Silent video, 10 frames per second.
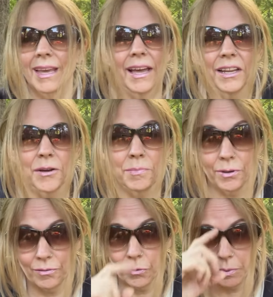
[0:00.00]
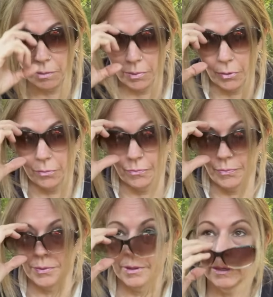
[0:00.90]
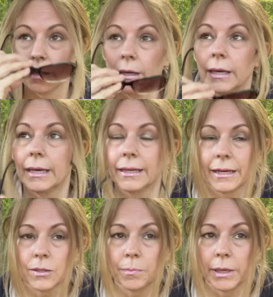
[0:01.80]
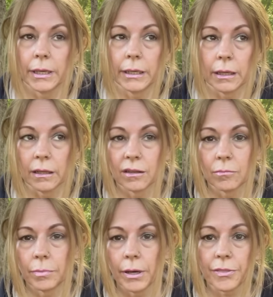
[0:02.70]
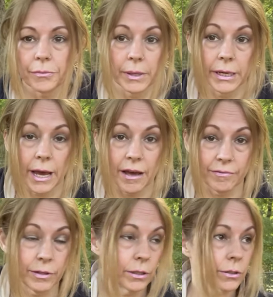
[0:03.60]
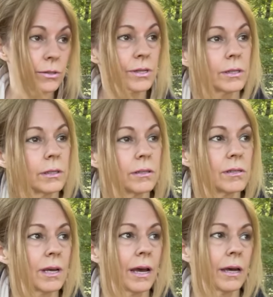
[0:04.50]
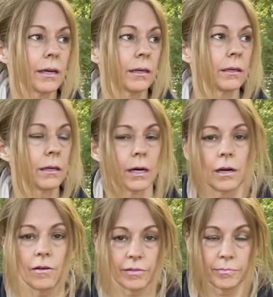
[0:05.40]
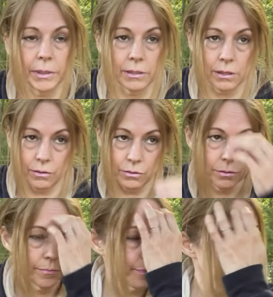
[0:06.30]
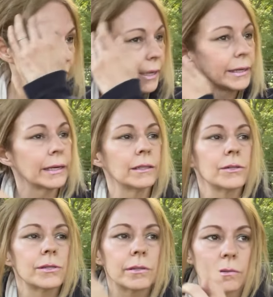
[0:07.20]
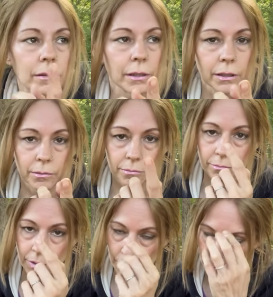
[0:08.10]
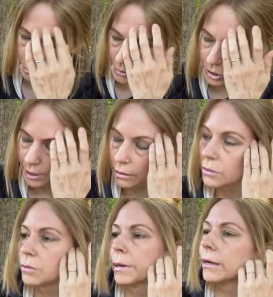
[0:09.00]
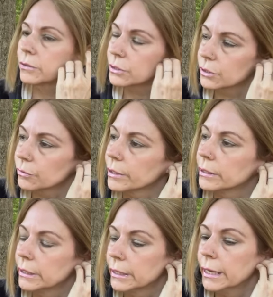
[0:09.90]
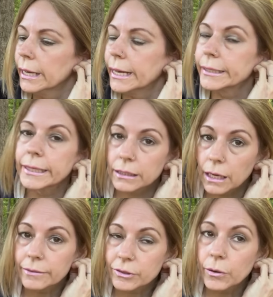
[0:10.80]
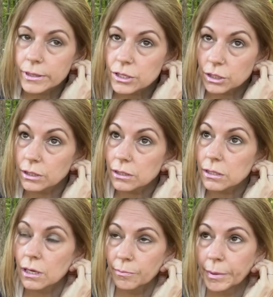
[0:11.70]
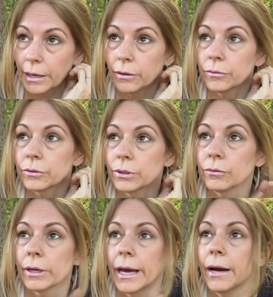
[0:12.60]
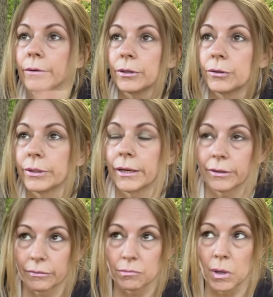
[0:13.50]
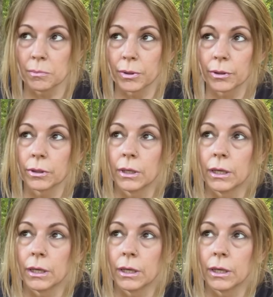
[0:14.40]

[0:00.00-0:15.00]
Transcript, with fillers: Hello, beautiful people. It has been about three and a half years since I got off of benzos and I used the, my, my channel is about to do it. And I get a lot of questions about, you know, like, how are you doing now? And I remember